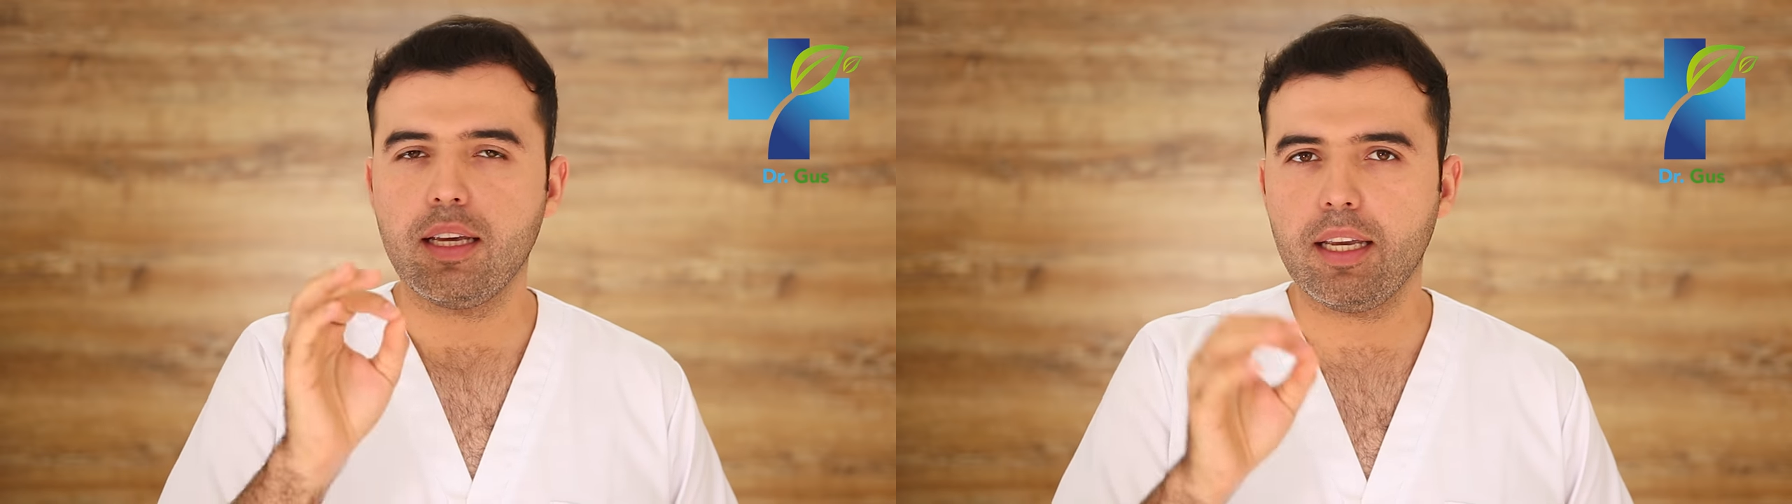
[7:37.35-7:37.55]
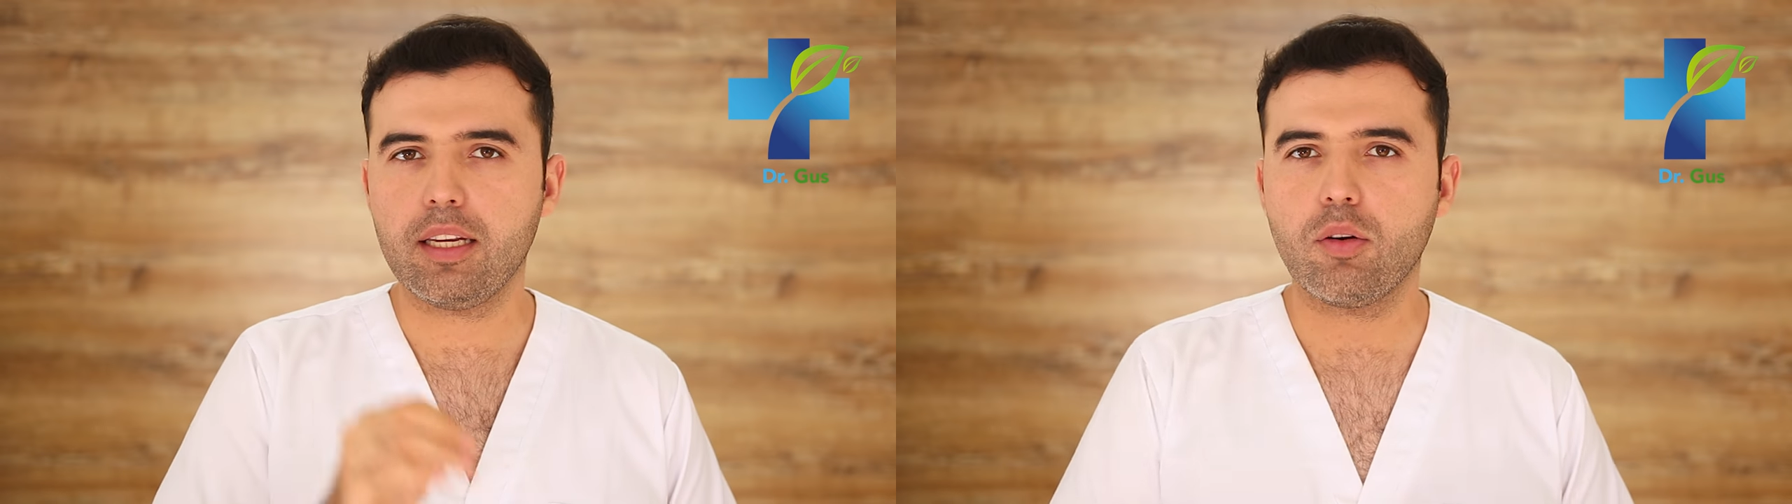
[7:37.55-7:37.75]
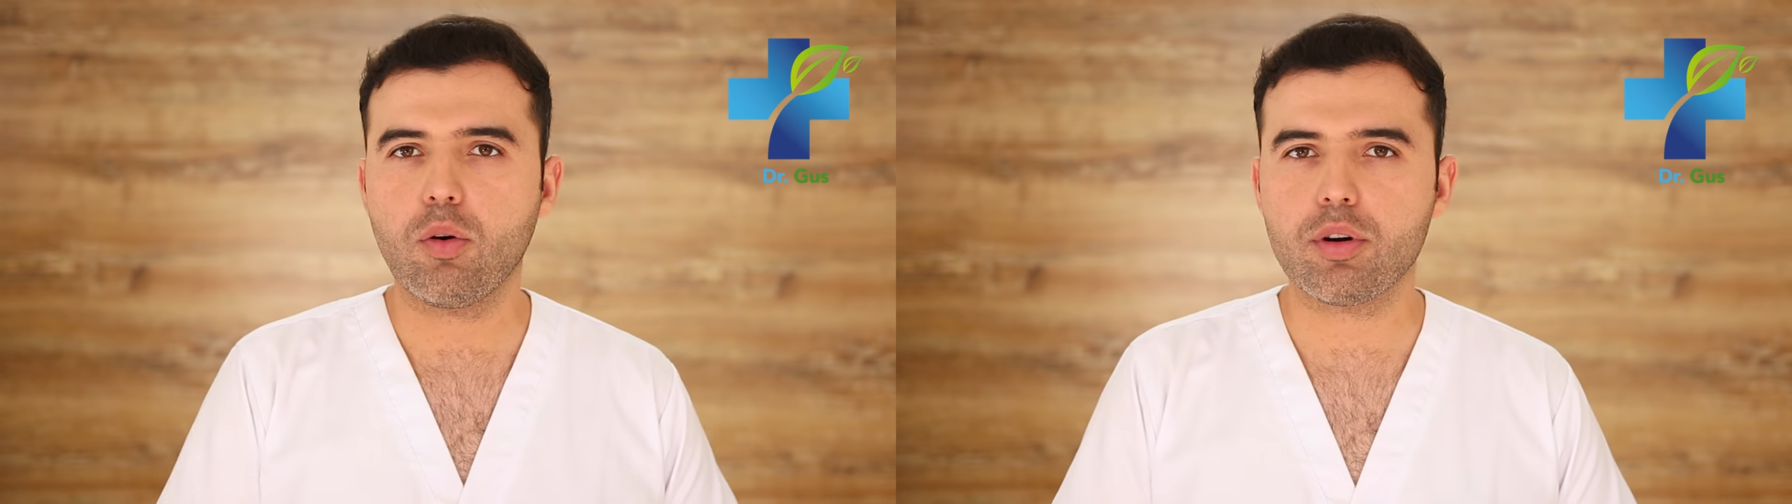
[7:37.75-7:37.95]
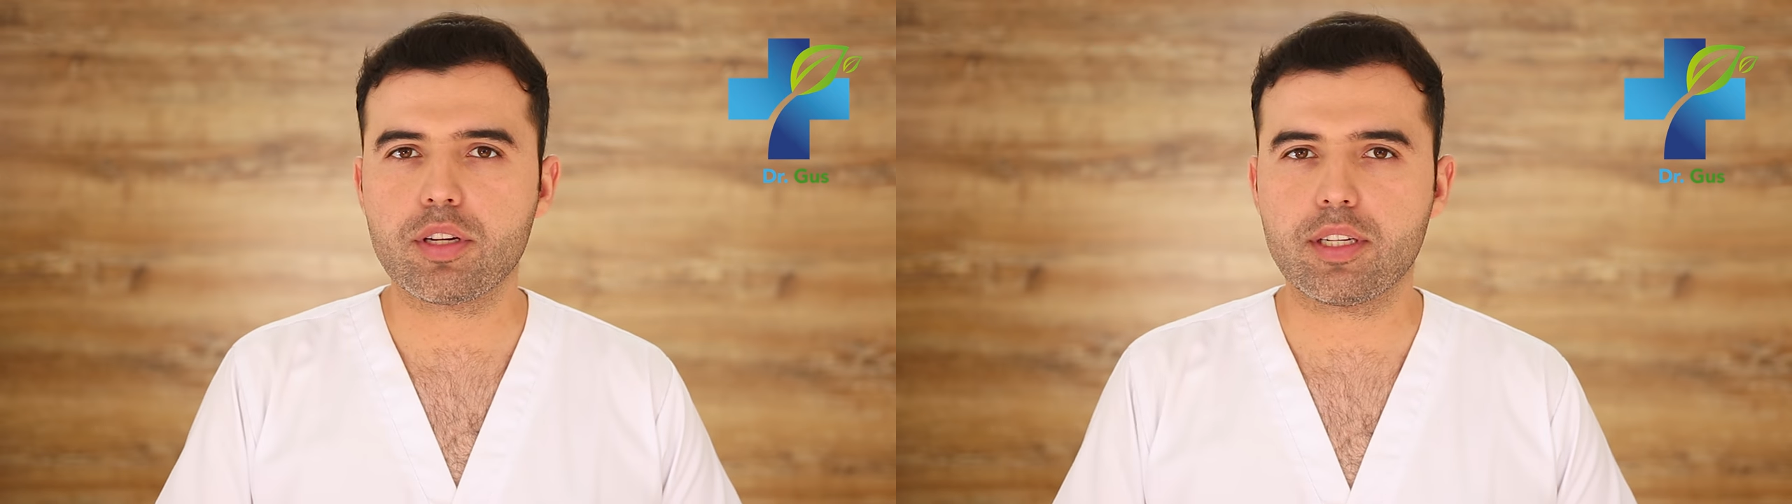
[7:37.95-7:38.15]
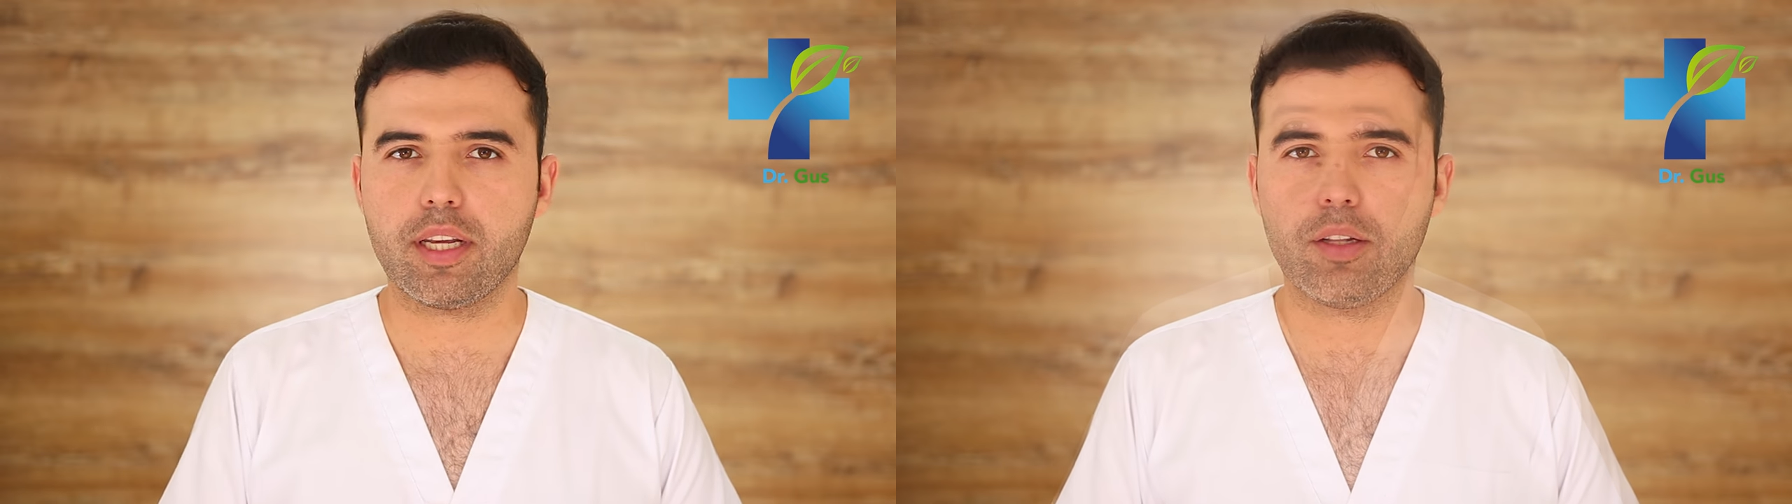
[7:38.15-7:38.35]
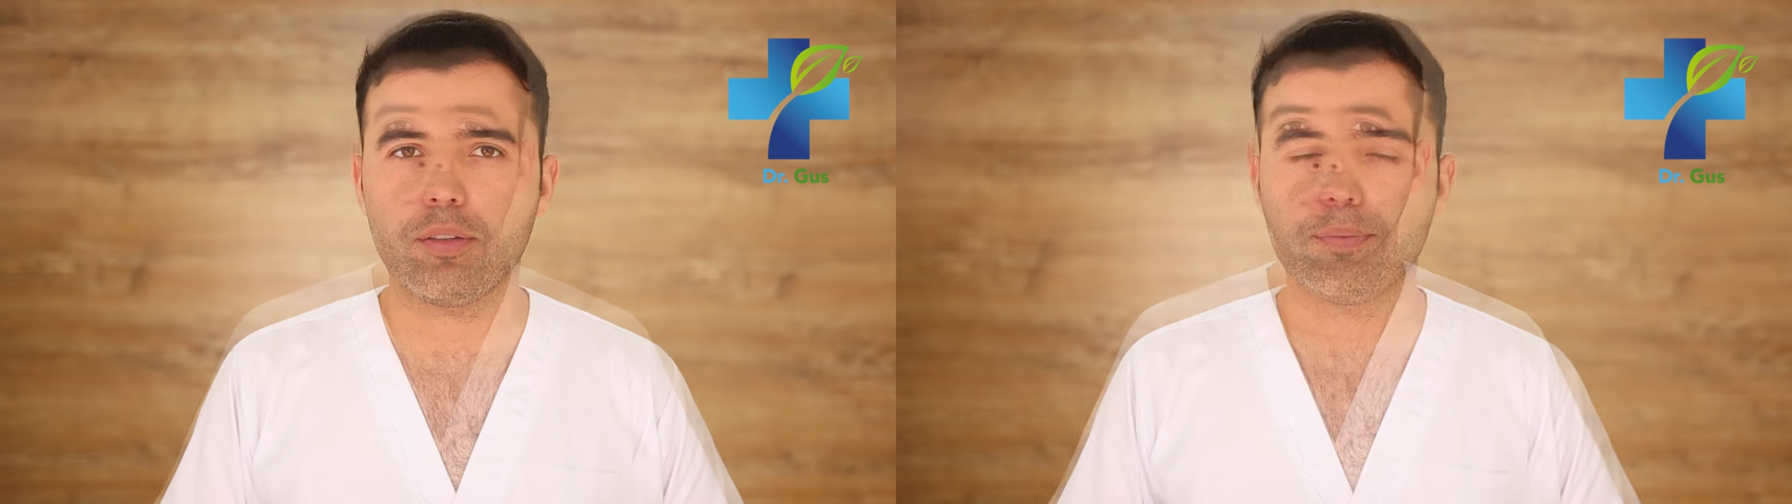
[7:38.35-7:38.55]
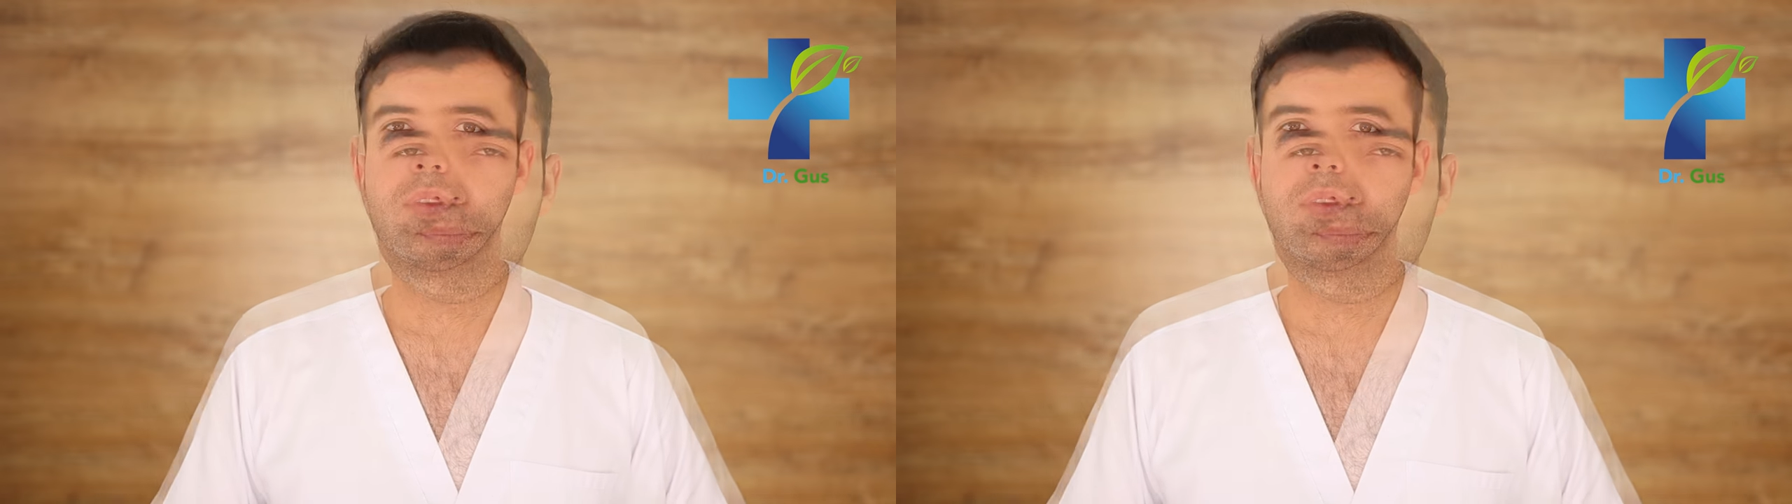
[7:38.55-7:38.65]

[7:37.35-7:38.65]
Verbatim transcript: in horsetail.